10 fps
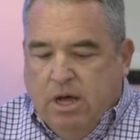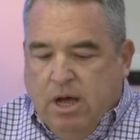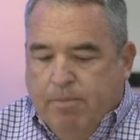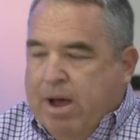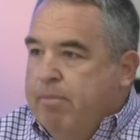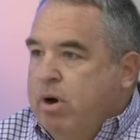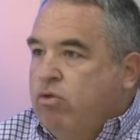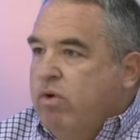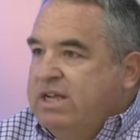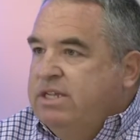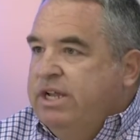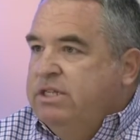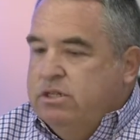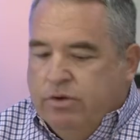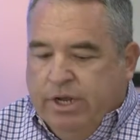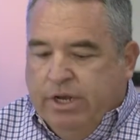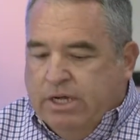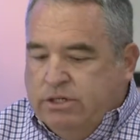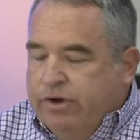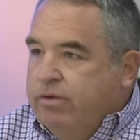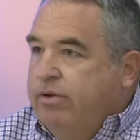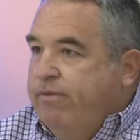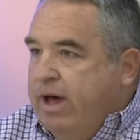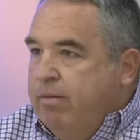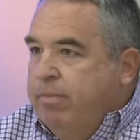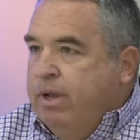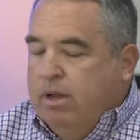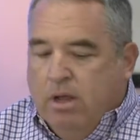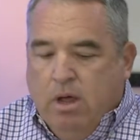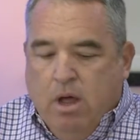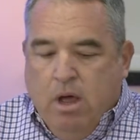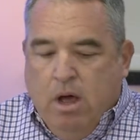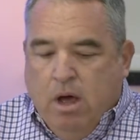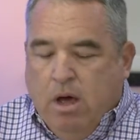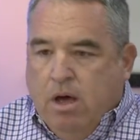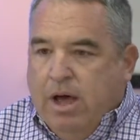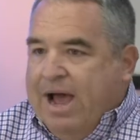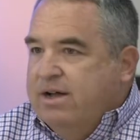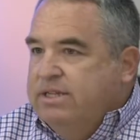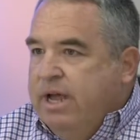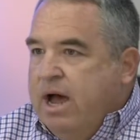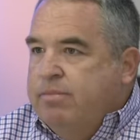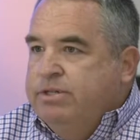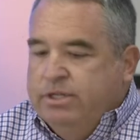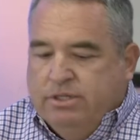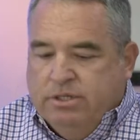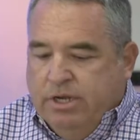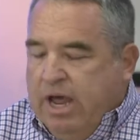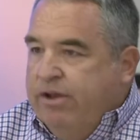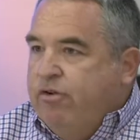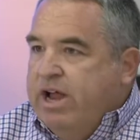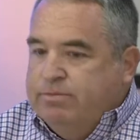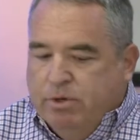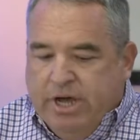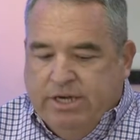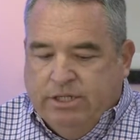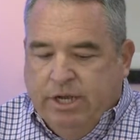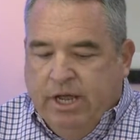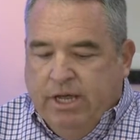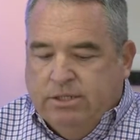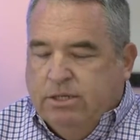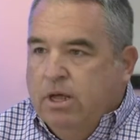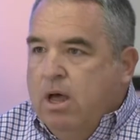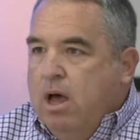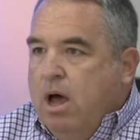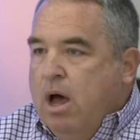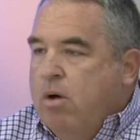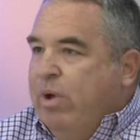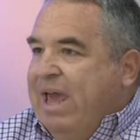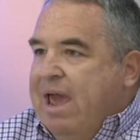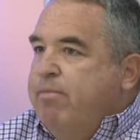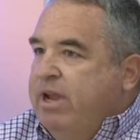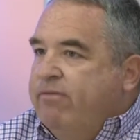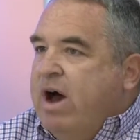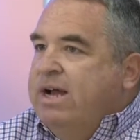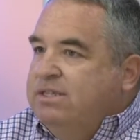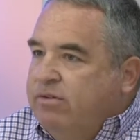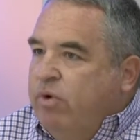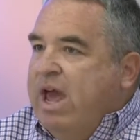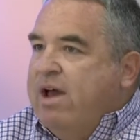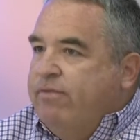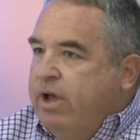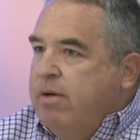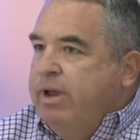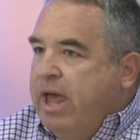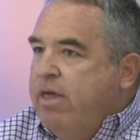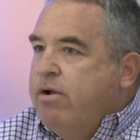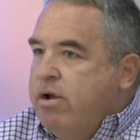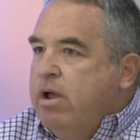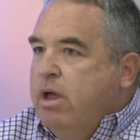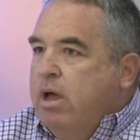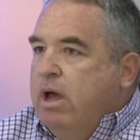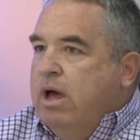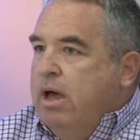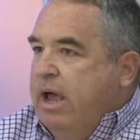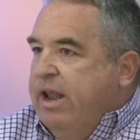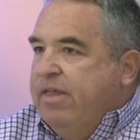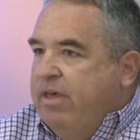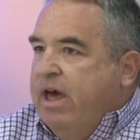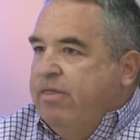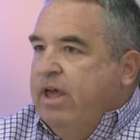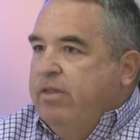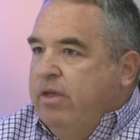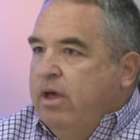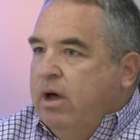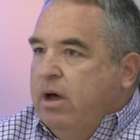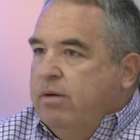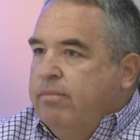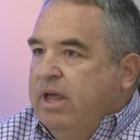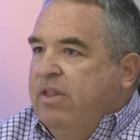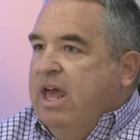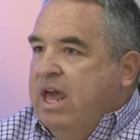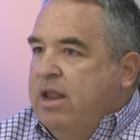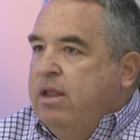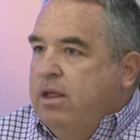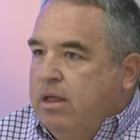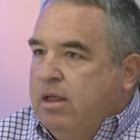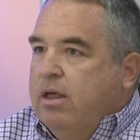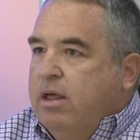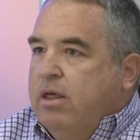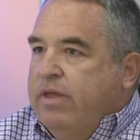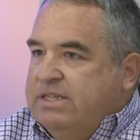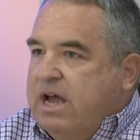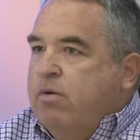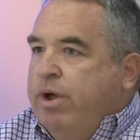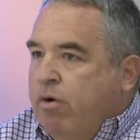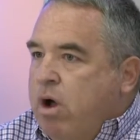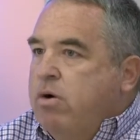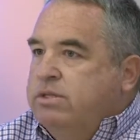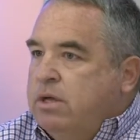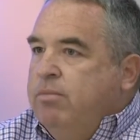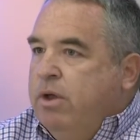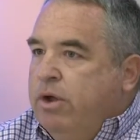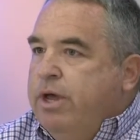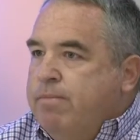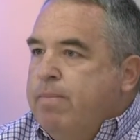about both residential and industrial development, housing options, and transportation needs. We can't be divisive. We have to come together. And I think in the end, that's how we grow as a community.